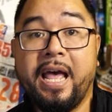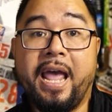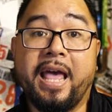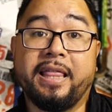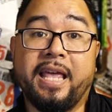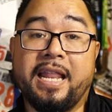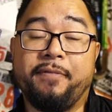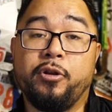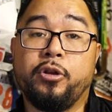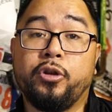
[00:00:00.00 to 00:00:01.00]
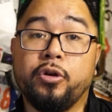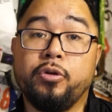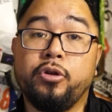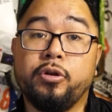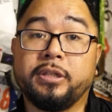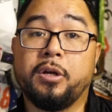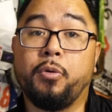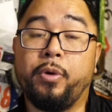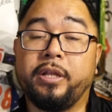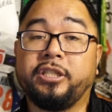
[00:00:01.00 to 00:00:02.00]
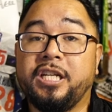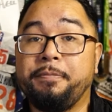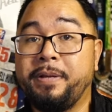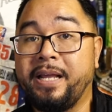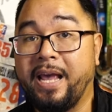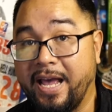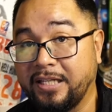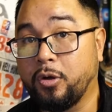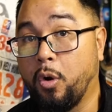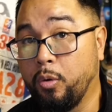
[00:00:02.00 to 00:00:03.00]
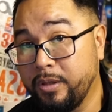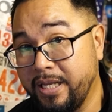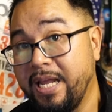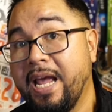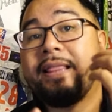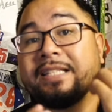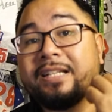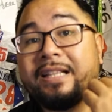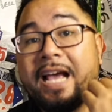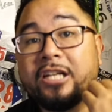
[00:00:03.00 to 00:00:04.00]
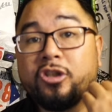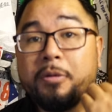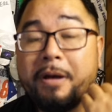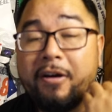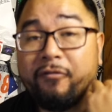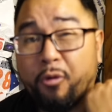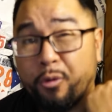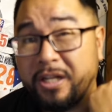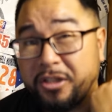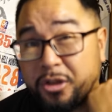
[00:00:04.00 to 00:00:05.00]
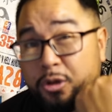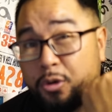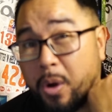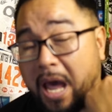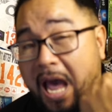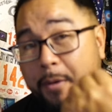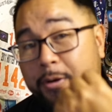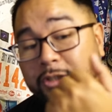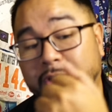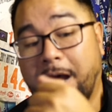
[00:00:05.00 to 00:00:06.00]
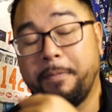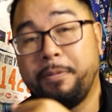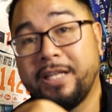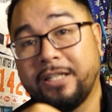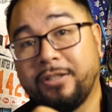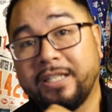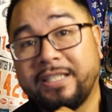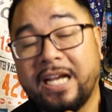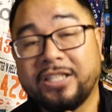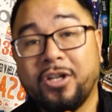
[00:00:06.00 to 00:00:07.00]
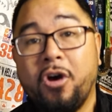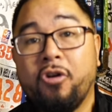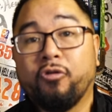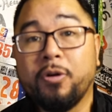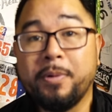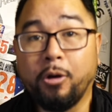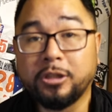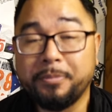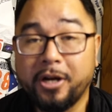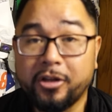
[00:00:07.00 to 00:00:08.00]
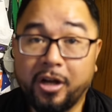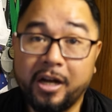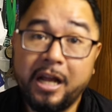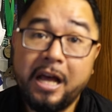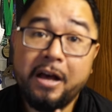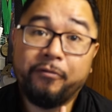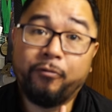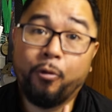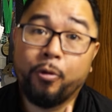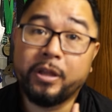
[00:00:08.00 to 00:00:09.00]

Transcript: And then if you do use it with GPS only, that's gonna last you about 42 hours. So I'm gonna put that to the test for my Ultramarathon. For